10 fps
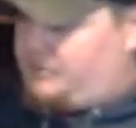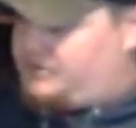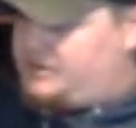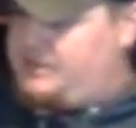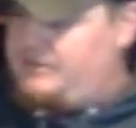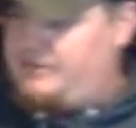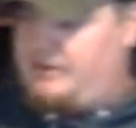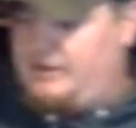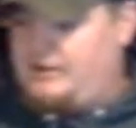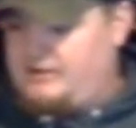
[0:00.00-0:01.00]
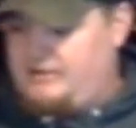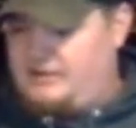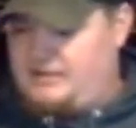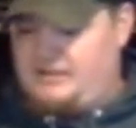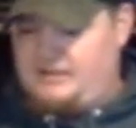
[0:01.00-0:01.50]
we'll see if
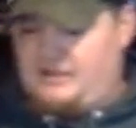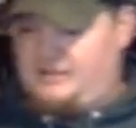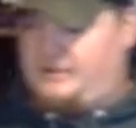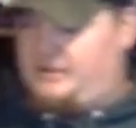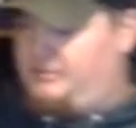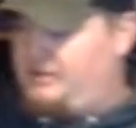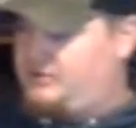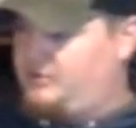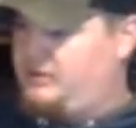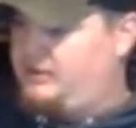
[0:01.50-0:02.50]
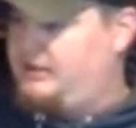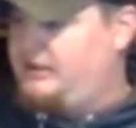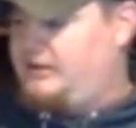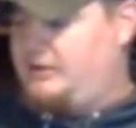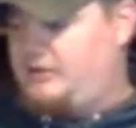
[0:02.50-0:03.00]
the Tin Cup can beat the Willet.
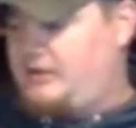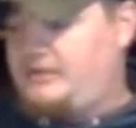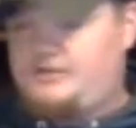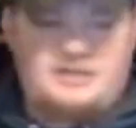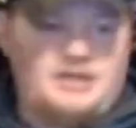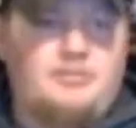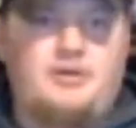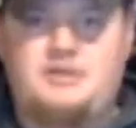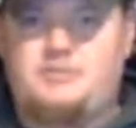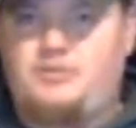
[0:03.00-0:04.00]
They're right about the same price